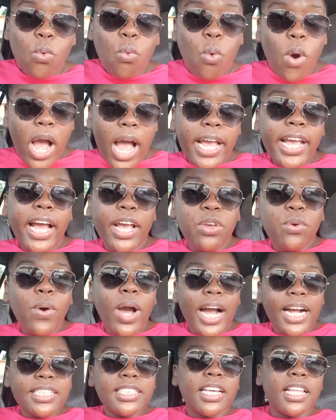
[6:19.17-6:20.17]
why are
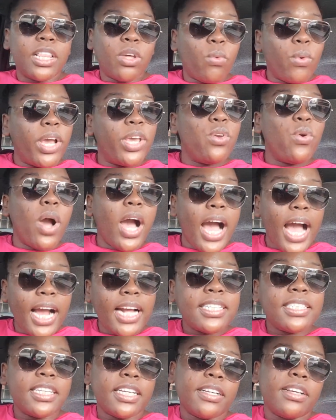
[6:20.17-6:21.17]
you acting the way you're
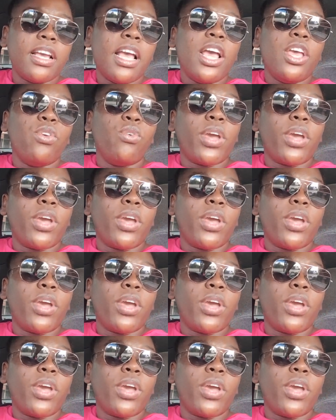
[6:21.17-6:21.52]
acting.